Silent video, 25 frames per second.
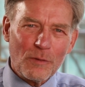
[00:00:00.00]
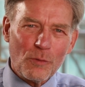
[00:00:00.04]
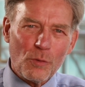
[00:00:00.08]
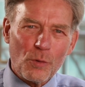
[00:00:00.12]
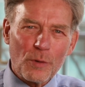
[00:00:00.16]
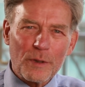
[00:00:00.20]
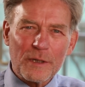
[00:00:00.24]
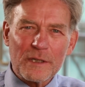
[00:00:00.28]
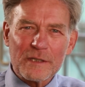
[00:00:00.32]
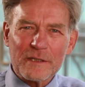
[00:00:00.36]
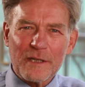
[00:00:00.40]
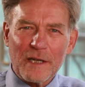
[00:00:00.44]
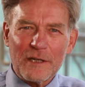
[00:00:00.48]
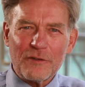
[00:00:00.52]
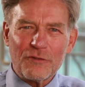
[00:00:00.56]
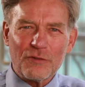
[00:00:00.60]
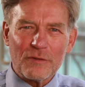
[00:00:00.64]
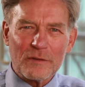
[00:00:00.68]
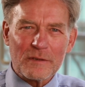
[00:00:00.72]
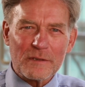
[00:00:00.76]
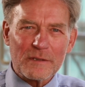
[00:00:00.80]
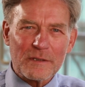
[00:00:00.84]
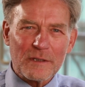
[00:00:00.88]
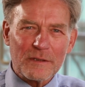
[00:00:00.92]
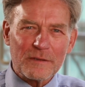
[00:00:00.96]

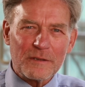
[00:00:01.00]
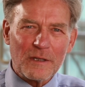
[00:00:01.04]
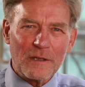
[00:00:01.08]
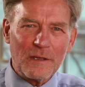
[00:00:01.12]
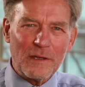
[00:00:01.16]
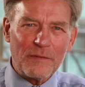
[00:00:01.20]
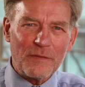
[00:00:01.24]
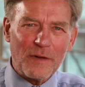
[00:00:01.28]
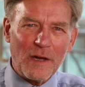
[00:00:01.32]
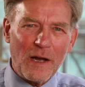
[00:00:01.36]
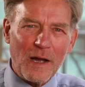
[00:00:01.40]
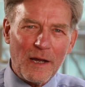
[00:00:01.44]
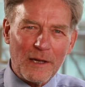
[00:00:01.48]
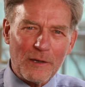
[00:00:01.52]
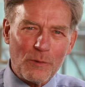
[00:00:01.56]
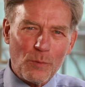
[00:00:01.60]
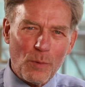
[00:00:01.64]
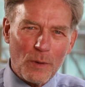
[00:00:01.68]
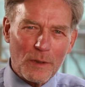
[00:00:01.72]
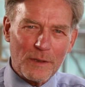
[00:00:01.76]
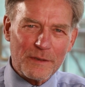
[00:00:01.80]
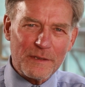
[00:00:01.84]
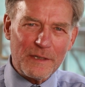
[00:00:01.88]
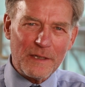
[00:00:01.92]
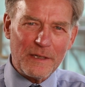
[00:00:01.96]
organisations that deliver high
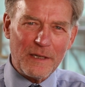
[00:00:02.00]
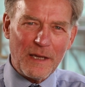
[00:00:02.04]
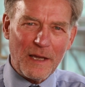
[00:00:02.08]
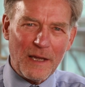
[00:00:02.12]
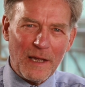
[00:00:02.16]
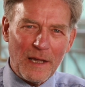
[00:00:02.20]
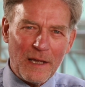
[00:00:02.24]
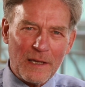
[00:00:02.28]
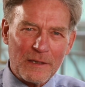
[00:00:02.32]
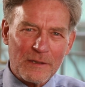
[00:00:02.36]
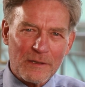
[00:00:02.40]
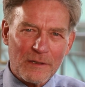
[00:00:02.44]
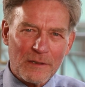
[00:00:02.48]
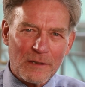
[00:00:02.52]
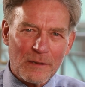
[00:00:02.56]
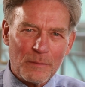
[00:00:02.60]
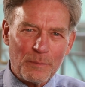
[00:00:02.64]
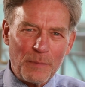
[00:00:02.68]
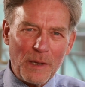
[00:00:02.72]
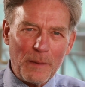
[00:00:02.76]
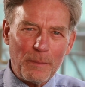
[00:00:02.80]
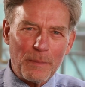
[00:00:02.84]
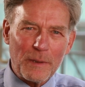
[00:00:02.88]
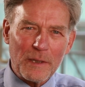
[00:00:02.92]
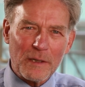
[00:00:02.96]
quality care to
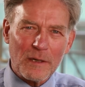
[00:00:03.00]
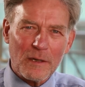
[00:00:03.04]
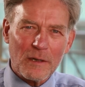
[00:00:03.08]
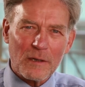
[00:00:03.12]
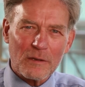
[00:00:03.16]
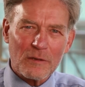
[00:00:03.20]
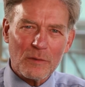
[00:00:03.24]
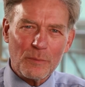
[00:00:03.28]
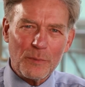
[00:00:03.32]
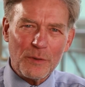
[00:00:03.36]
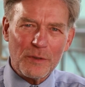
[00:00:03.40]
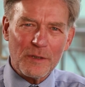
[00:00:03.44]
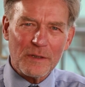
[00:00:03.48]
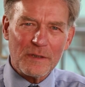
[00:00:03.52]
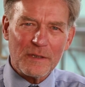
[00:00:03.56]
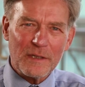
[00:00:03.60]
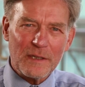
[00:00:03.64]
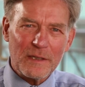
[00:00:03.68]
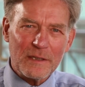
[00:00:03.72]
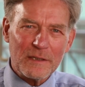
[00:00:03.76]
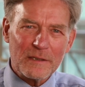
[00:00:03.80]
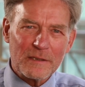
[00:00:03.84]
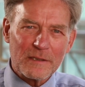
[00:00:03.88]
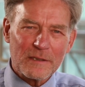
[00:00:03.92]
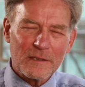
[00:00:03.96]
people in our
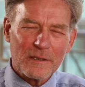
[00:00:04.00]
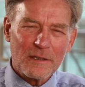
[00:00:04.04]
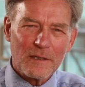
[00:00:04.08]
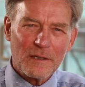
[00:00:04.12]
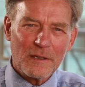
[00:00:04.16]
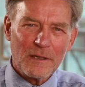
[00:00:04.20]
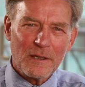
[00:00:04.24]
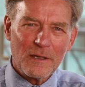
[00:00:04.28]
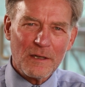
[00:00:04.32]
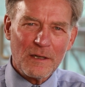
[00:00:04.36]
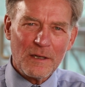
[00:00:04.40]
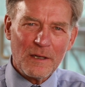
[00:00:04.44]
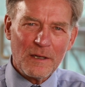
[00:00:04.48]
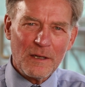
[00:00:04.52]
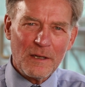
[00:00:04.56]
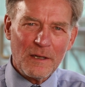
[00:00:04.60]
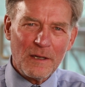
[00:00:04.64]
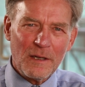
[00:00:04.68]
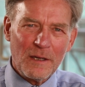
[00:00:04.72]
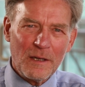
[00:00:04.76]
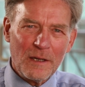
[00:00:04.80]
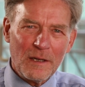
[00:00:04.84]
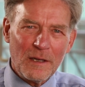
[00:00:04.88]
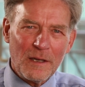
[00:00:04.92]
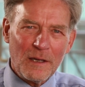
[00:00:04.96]
communities.
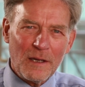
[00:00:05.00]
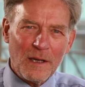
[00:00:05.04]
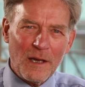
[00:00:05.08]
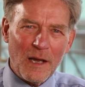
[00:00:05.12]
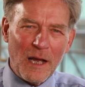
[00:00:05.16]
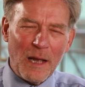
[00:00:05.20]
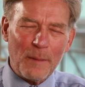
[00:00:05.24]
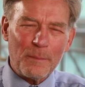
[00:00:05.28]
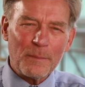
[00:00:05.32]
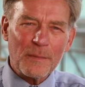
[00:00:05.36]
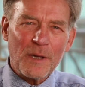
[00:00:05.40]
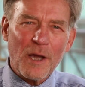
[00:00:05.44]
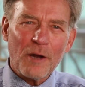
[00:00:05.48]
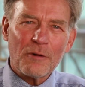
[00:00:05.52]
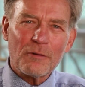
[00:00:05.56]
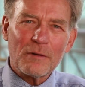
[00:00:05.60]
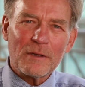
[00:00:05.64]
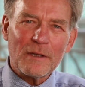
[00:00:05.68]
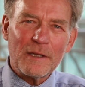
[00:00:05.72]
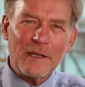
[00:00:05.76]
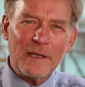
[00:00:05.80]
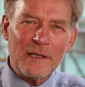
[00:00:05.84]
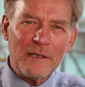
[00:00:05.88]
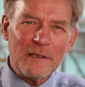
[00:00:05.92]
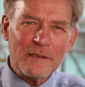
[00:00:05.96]
I'm
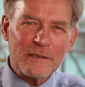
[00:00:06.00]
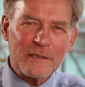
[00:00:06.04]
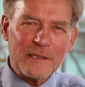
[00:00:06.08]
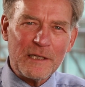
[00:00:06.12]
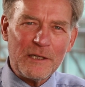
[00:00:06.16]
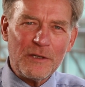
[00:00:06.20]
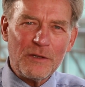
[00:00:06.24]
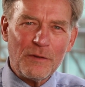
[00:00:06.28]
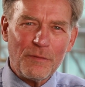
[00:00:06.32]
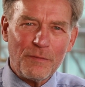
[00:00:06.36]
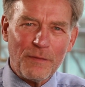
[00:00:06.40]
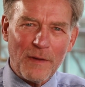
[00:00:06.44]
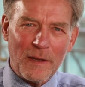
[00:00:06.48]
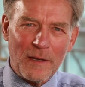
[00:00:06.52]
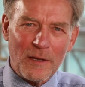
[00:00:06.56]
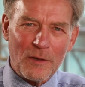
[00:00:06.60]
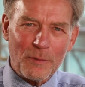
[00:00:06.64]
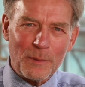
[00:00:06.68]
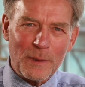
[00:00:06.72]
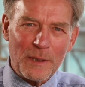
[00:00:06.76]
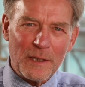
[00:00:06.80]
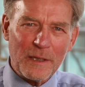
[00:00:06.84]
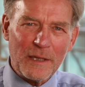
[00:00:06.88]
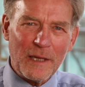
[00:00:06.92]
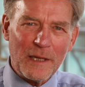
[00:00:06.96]
currently Senior
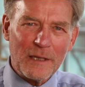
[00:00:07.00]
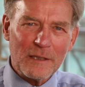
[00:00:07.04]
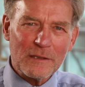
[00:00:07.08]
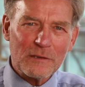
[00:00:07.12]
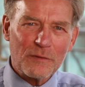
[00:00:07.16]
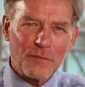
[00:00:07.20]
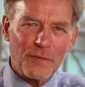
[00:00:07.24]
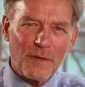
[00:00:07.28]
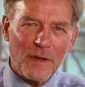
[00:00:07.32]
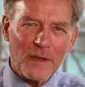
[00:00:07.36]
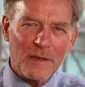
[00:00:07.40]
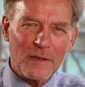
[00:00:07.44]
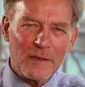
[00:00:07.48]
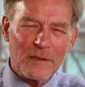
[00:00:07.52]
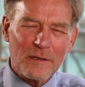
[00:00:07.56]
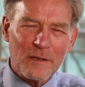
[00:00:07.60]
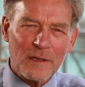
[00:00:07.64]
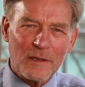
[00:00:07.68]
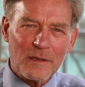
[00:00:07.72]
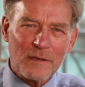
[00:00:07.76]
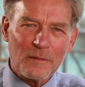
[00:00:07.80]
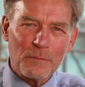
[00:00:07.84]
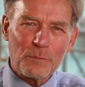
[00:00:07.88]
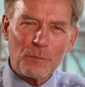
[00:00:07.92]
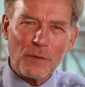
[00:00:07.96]
Fellow in the King's Fund
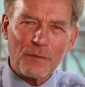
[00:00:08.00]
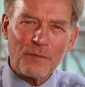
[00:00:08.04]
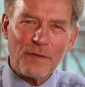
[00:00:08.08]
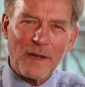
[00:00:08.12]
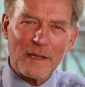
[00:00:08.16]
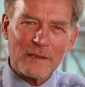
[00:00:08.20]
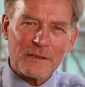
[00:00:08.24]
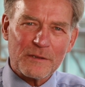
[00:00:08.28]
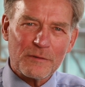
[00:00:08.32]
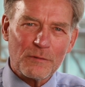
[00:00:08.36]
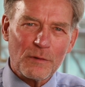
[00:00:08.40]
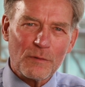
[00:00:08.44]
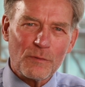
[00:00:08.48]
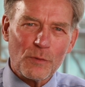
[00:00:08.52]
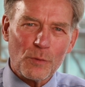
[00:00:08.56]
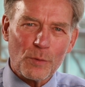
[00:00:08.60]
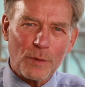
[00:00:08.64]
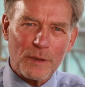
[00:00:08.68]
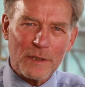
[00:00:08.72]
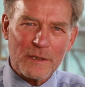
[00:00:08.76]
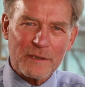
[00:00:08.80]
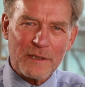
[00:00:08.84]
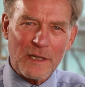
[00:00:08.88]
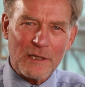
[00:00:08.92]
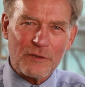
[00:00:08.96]
and Professor of
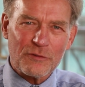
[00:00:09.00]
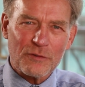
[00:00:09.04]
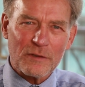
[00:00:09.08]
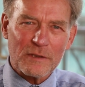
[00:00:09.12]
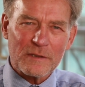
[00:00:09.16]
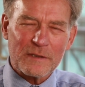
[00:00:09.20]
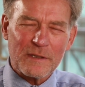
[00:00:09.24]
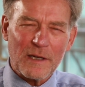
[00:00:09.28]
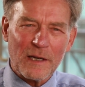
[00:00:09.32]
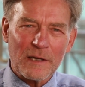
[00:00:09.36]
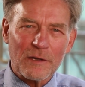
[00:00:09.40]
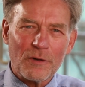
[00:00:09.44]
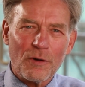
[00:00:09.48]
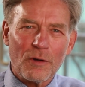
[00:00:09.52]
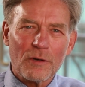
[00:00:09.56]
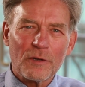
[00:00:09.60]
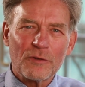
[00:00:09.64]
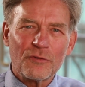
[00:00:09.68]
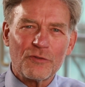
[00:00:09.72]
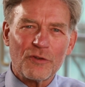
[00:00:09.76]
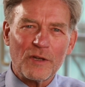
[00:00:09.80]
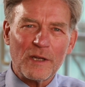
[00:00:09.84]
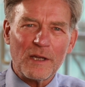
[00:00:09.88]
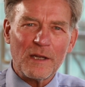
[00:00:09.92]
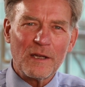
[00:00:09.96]
Organisational
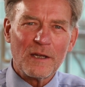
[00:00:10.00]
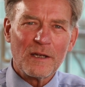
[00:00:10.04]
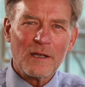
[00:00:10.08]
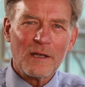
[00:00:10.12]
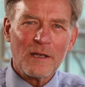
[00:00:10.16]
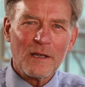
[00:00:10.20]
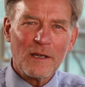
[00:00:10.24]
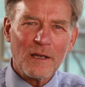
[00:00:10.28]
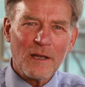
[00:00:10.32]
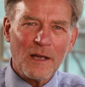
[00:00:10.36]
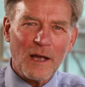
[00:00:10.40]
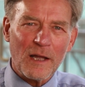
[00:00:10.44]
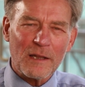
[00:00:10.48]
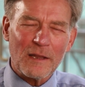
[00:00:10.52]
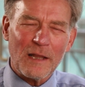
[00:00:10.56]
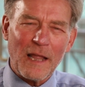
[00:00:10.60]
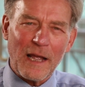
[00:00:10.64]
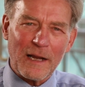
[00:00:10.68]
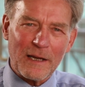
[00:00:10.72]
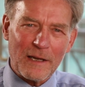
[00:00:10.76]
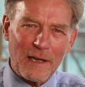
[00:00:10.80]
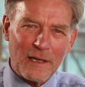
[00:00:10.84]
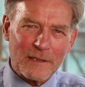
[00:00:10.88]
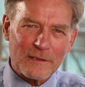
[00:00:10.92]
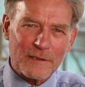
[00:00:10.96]
Psychology at
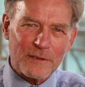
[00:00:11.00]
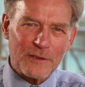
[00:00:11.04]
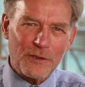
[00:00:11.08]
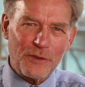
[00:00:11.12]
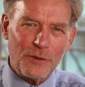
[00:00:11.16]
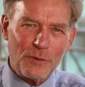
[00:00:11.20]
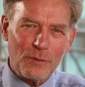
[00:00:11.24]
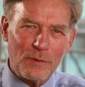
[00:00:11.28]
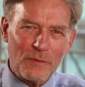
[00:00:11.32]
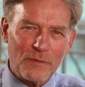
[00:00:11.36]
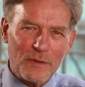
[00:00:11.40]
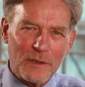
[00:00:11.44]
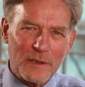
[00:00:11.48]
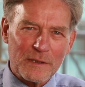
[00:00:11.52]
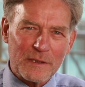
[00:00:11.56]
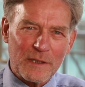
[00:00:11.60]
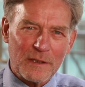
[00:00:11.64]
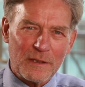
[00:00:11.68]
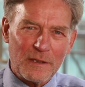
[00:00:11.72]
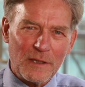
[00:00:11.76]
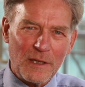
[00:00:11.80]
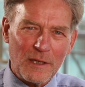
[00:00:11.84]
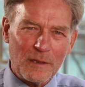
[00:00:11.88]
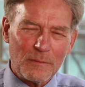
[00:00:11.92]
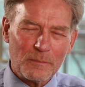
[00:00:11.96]
Lancaster
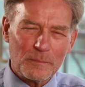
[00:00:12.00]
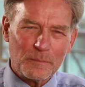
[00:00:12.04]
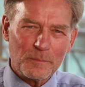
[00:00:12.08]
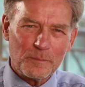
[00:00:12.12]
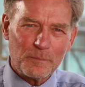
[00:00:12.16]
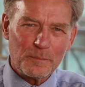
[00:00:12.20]
University.